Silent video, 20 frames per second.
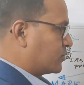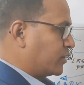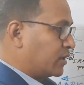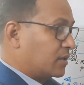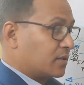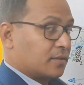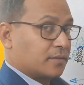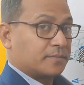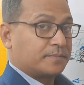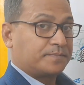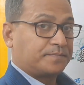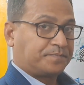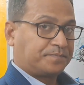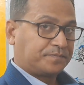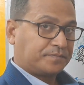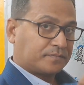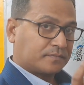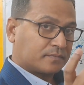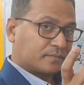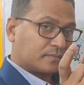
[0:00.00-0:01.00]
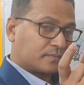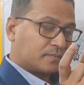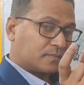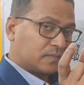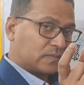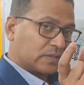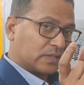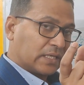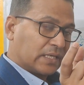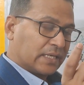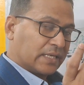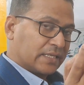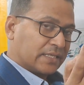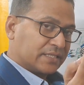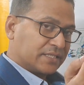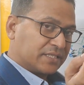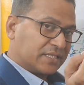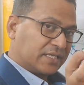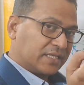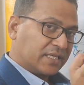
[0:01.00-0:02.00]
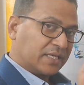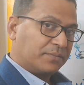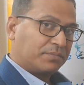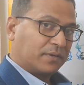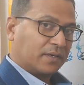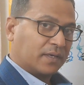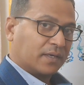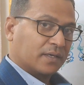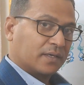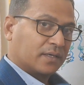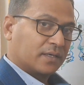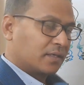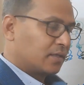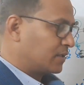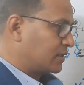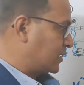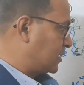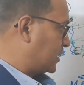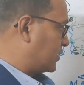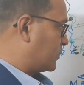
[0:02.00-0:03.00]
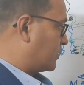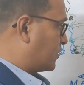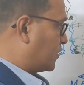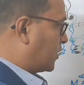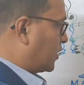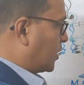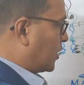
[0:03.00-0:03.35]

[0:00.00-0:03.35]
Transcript: with GDP, and